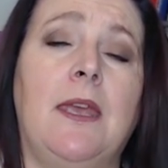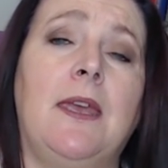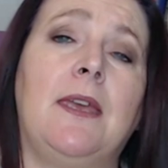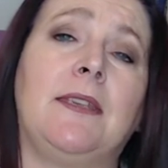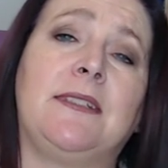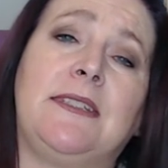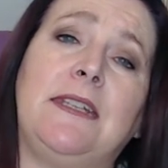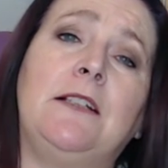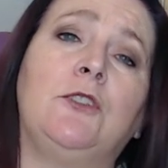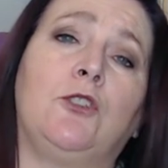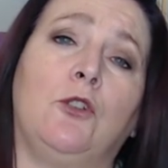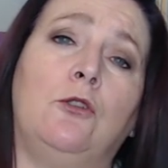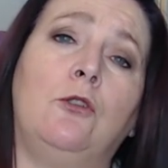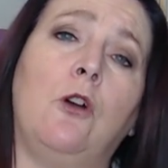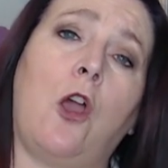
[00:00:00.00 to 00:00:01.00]
A steel
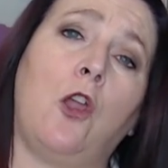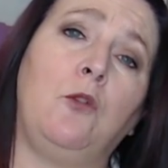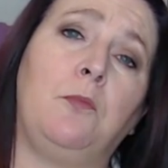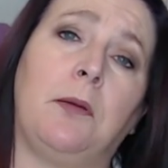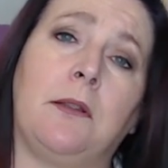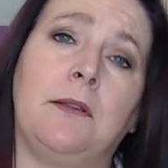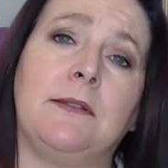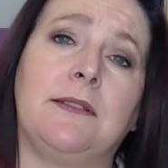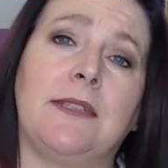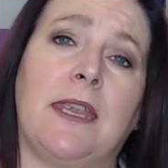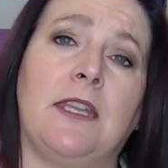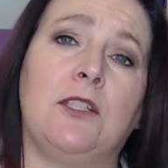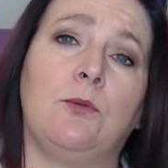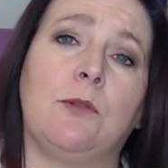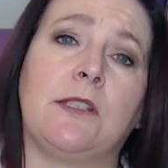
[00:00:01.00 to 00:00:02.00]
door opens
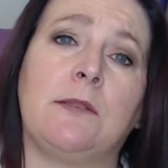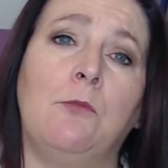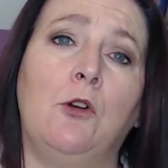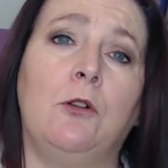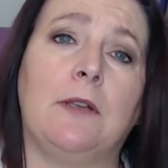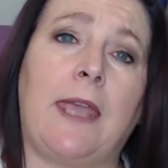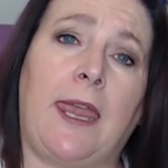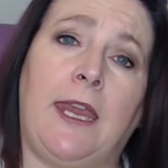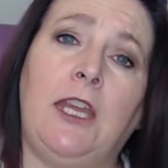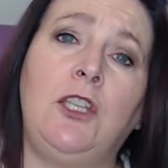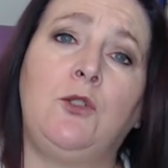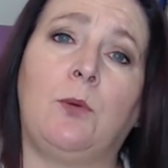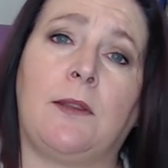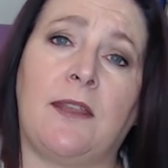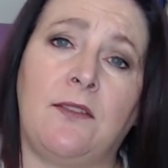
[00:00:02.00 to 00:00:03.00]
into a small
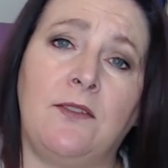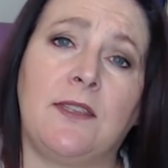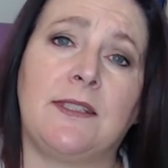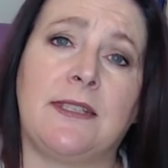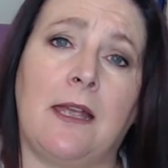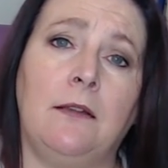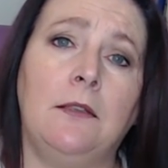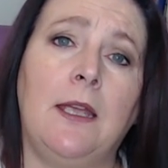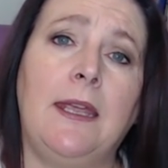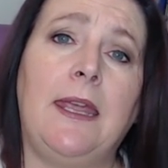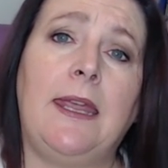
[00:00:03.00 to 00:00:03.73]
cage within the cell,